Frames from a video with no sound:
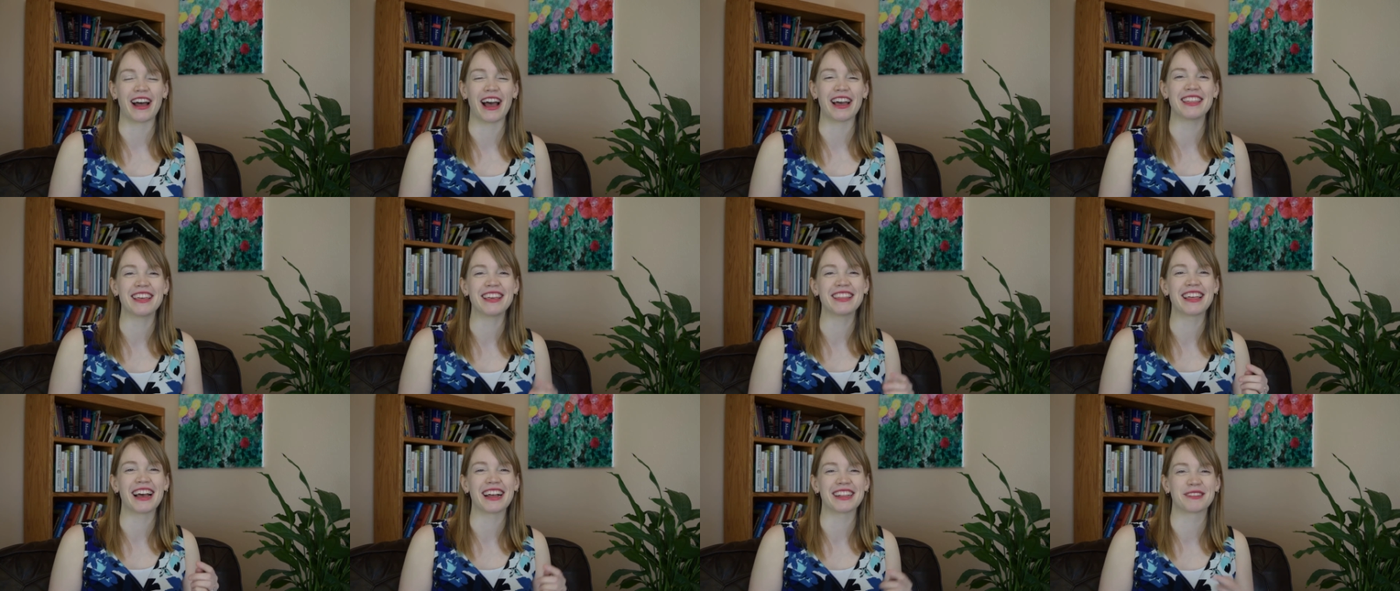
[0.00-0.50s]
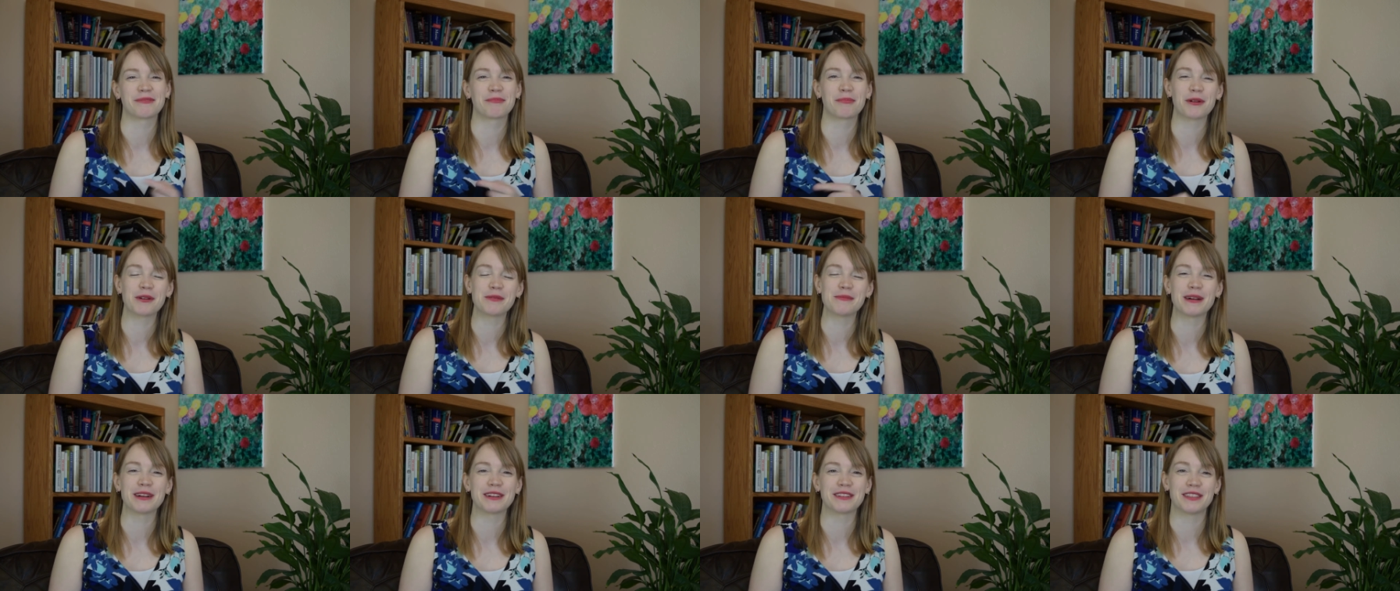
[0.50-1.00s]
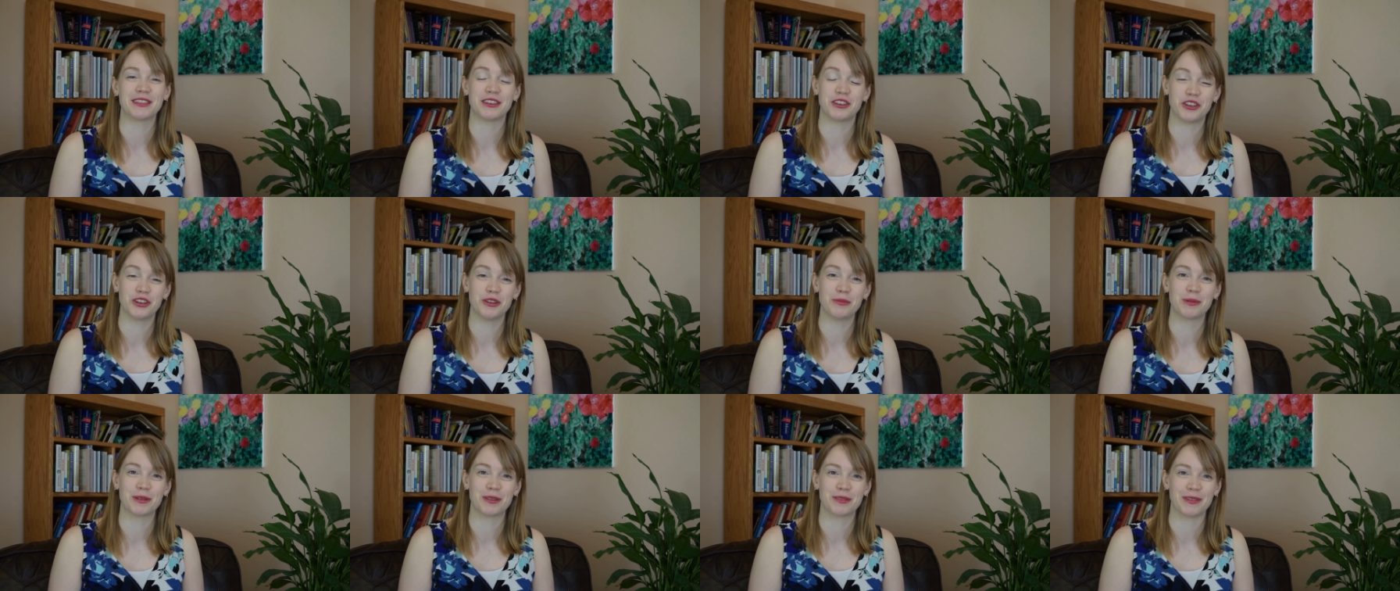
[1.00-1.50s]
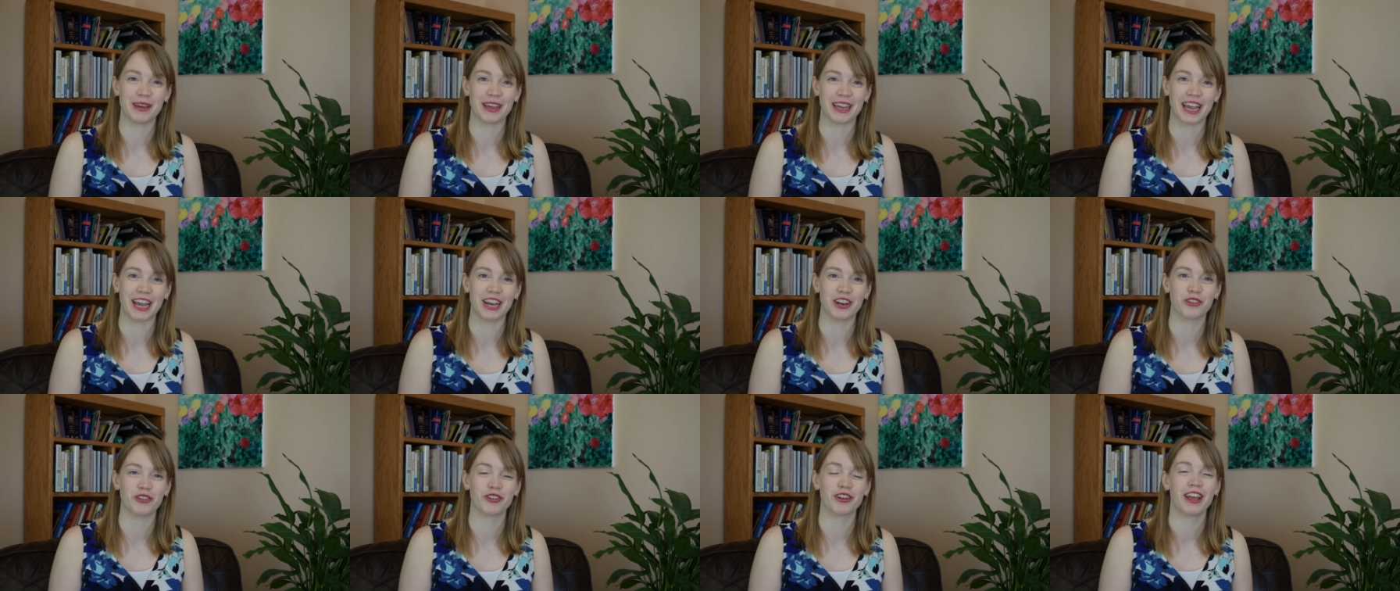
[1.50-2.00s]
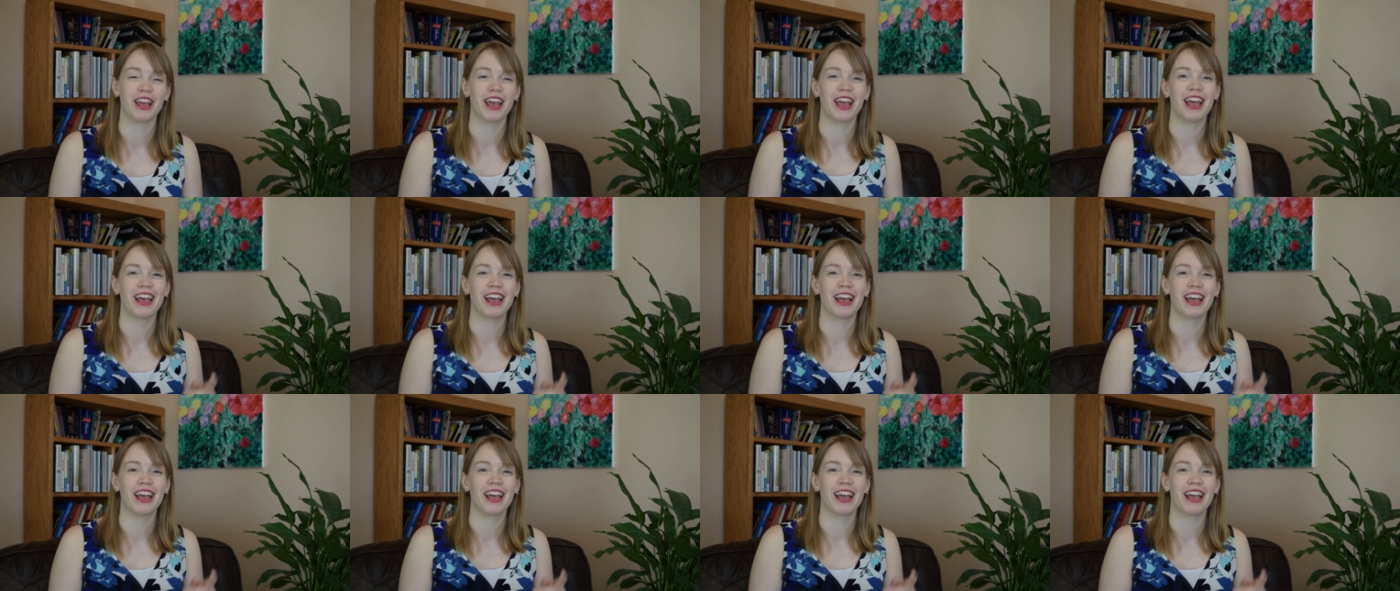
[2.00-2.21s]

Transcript: I think that's pretty much the cheapest vacation,